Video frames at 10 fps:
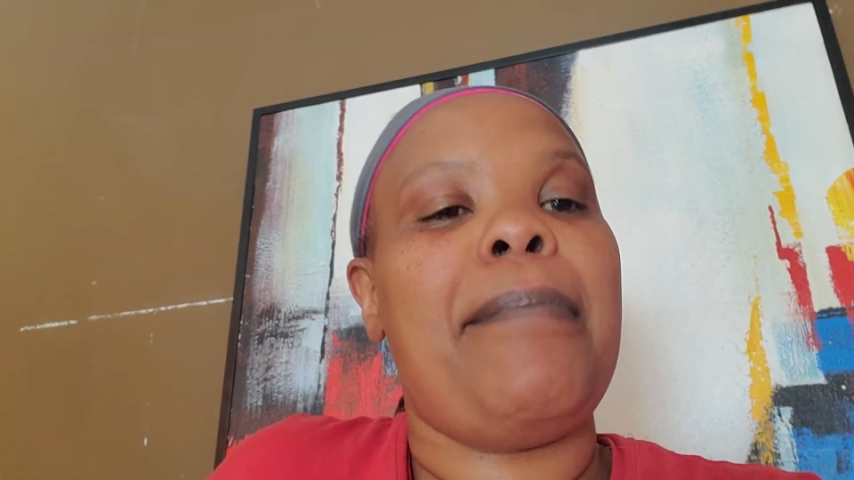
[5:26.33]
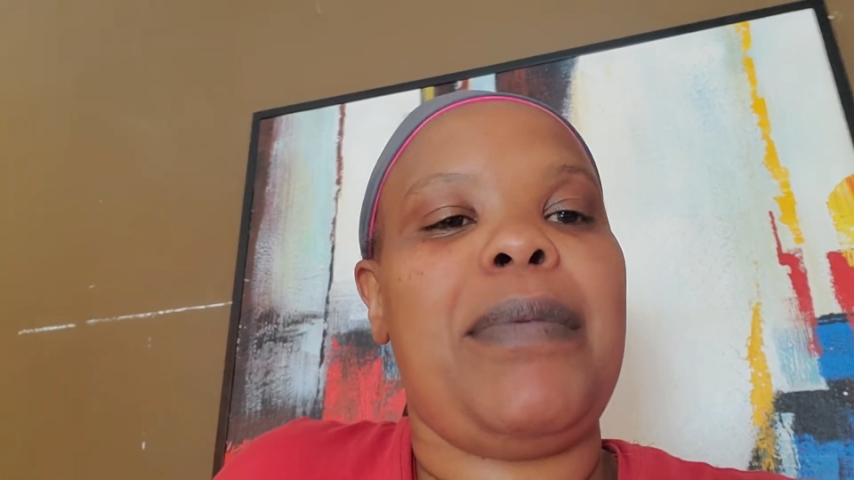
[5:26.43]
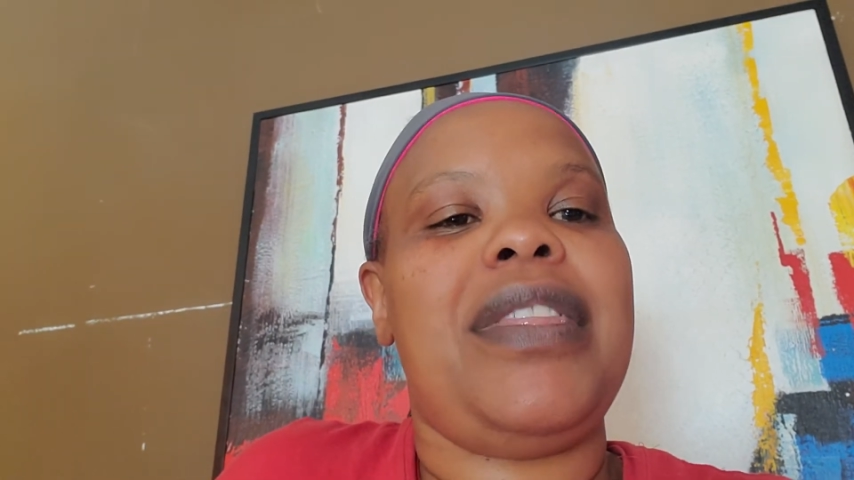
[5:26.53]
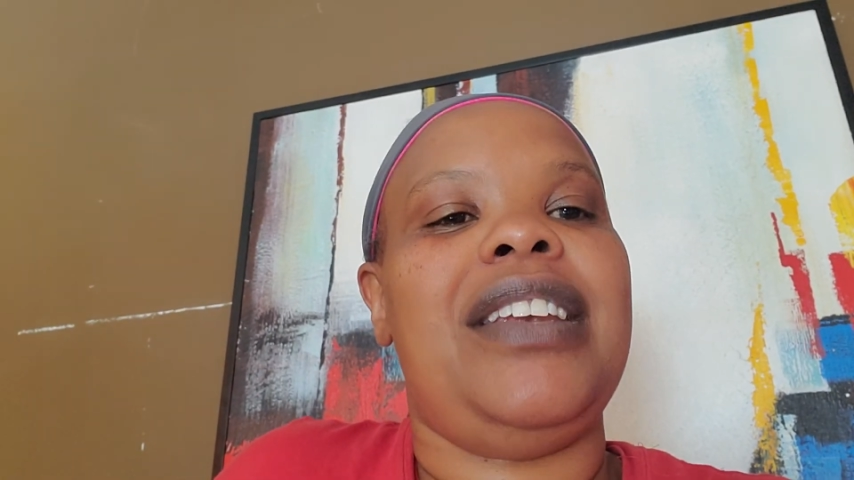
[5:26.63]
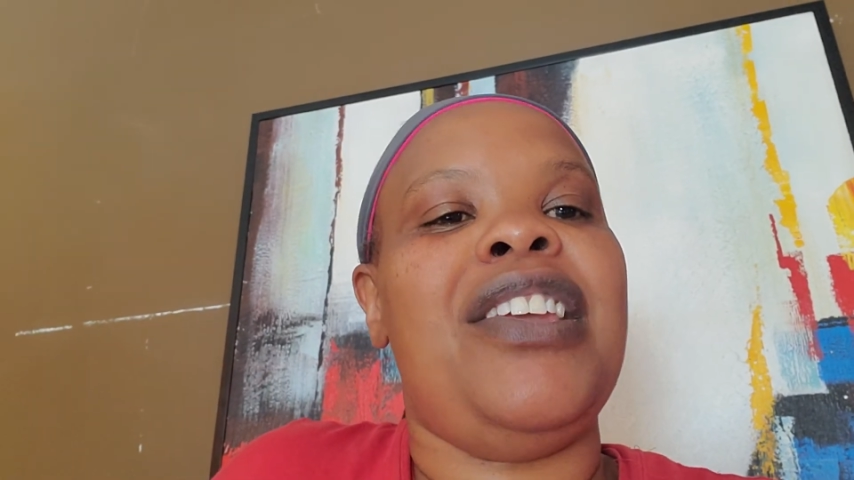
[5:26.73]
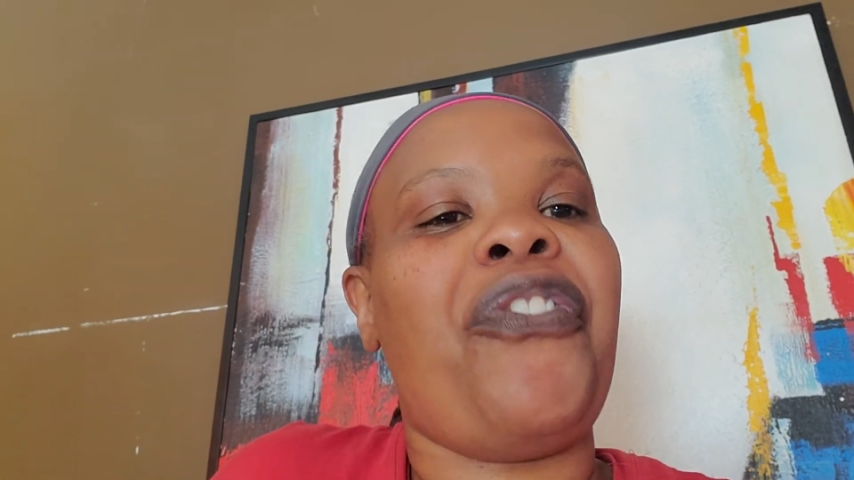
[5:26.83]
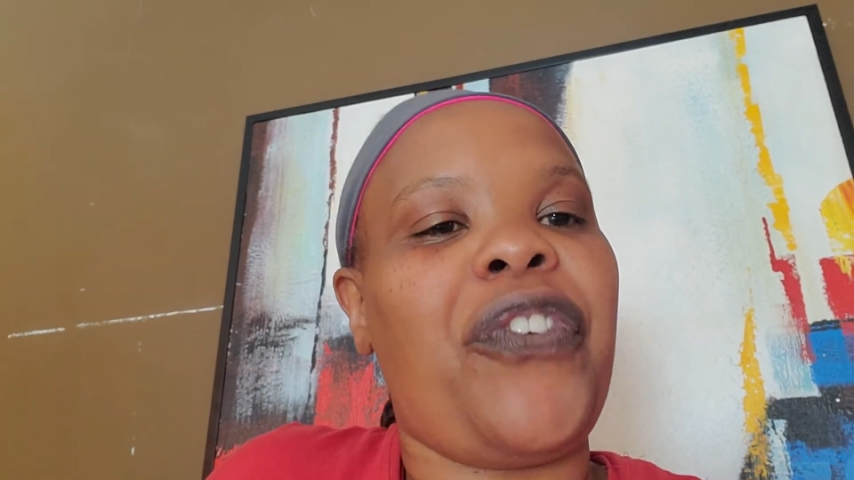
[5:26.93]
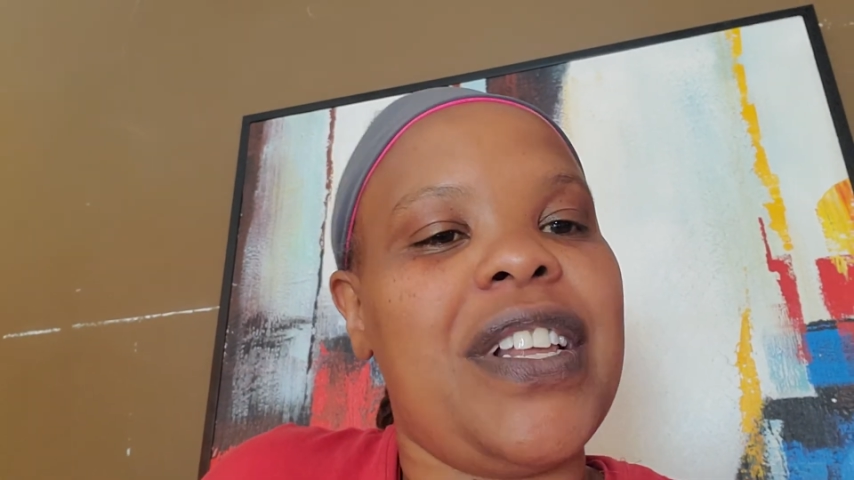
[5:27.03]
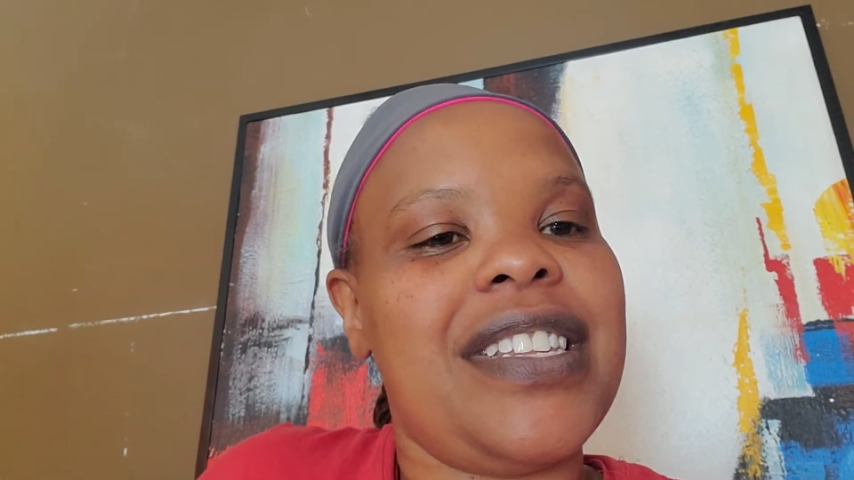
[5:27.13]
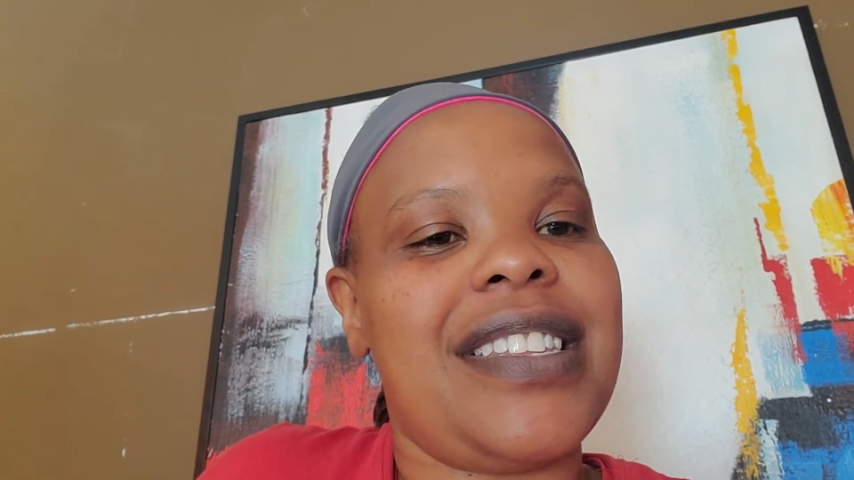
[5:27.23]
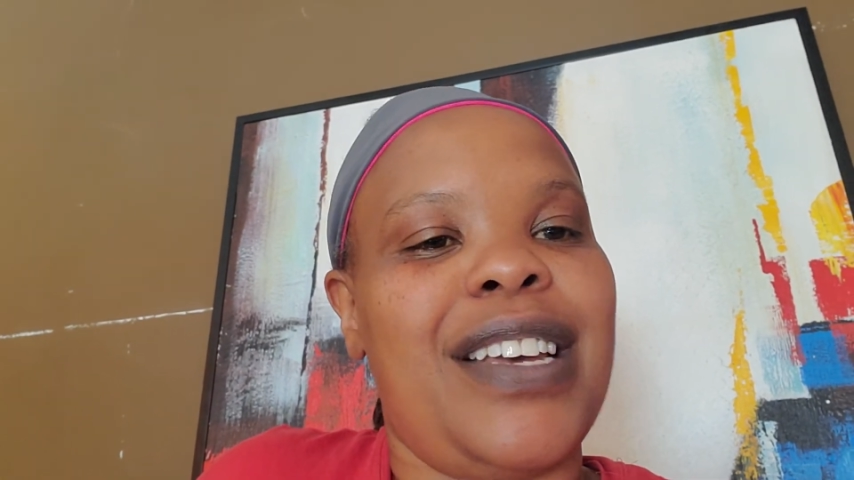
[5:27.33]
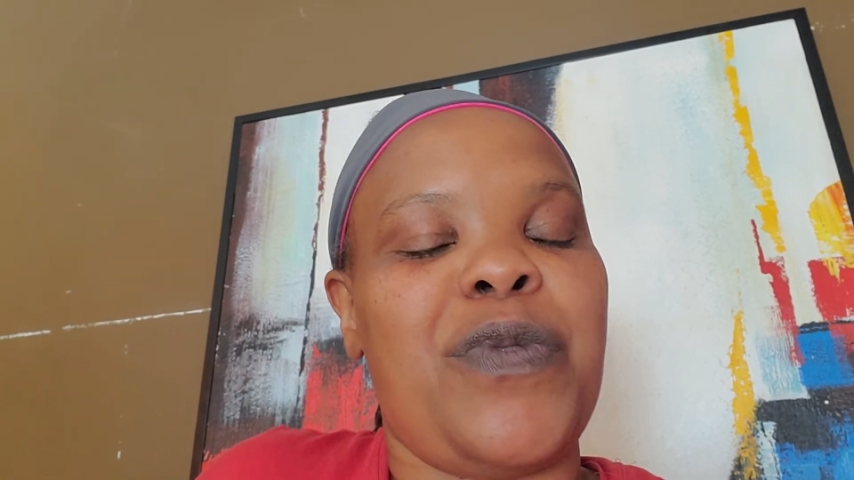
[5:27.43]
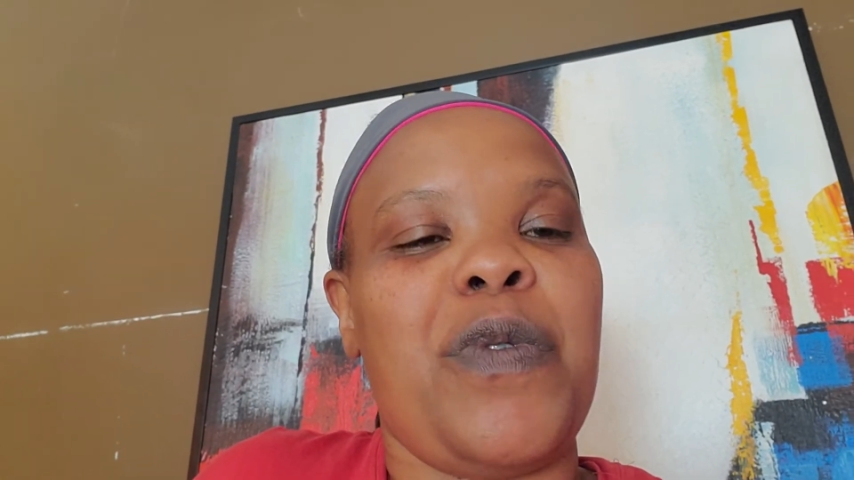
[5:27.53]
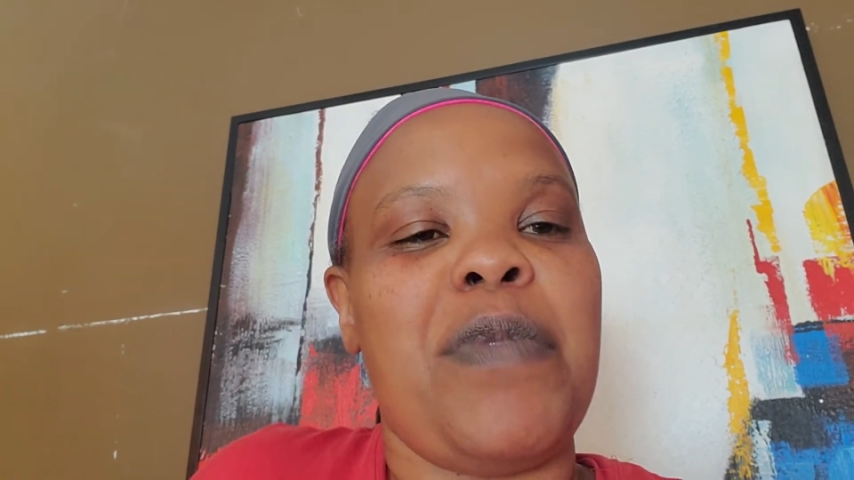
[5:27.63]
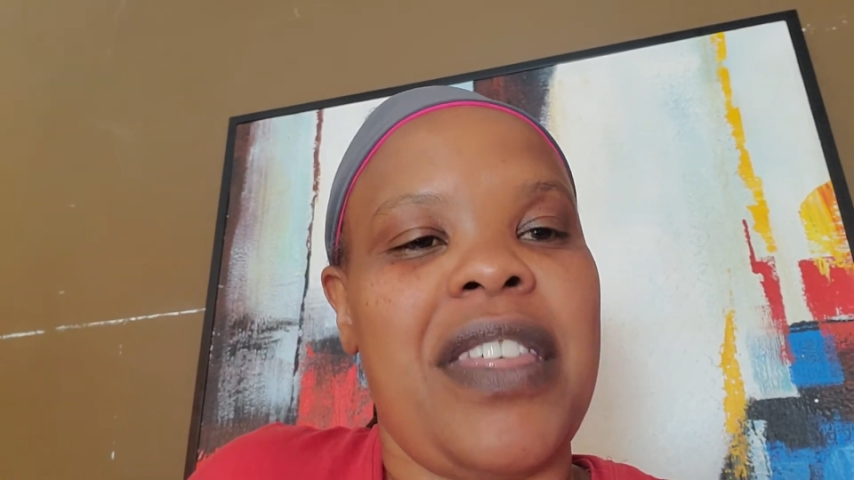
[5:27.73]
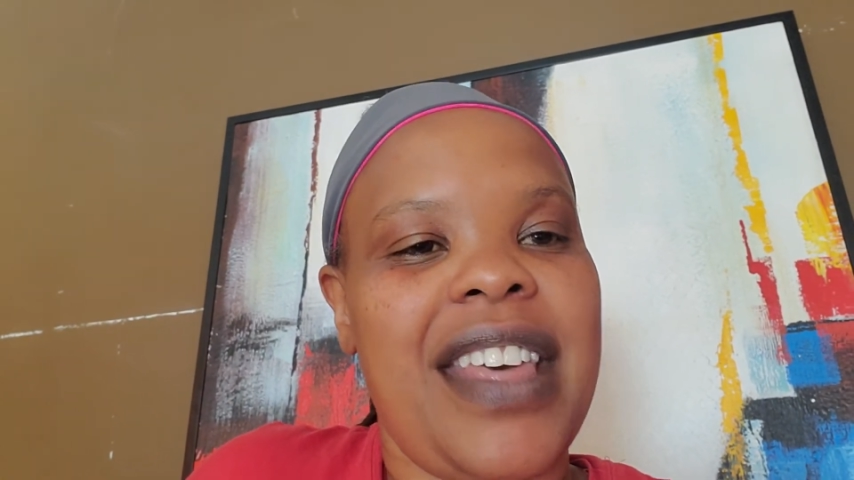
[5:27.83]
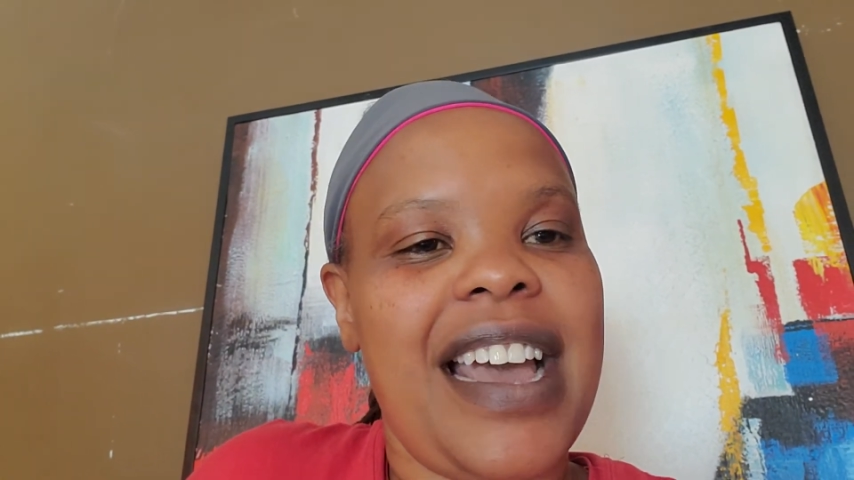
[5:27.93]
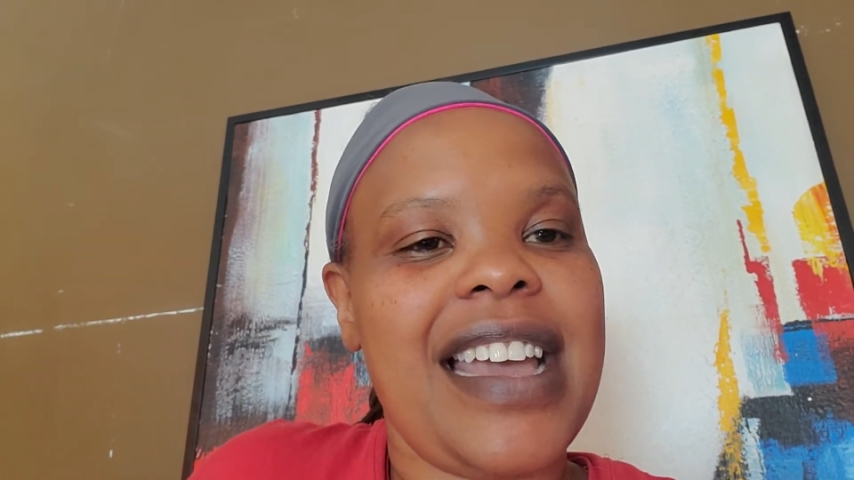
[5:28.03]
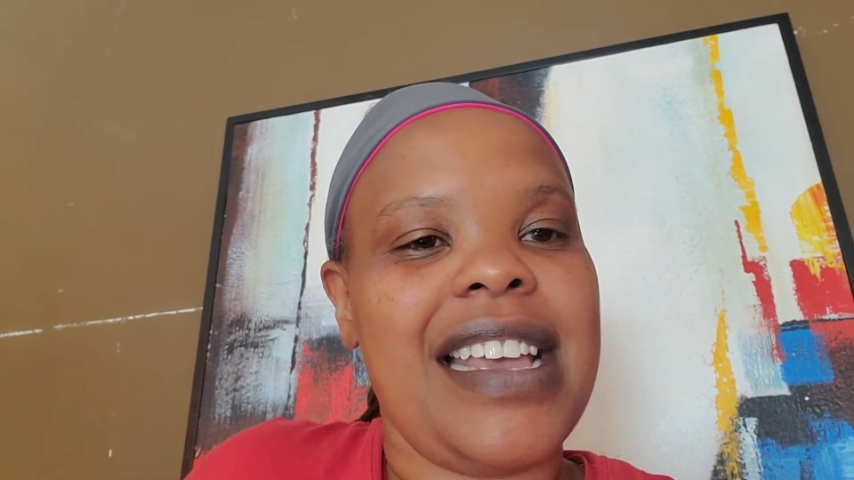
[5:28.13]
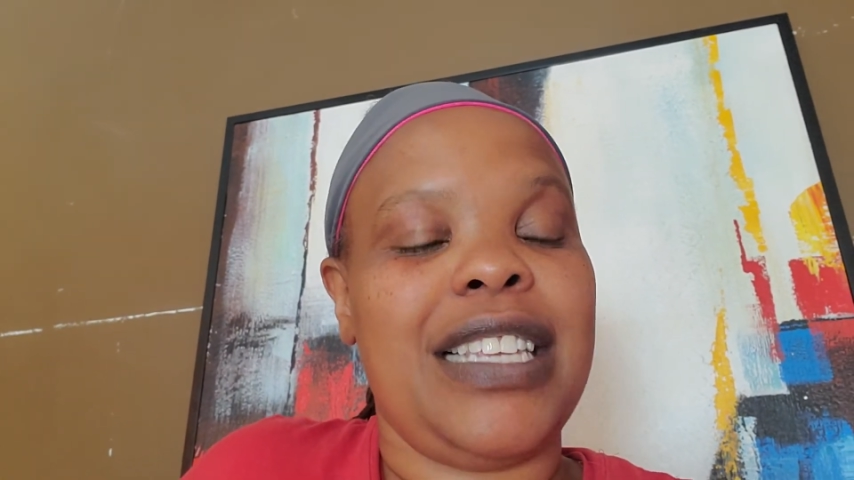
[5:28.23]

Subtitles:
Maybe the difference that will be there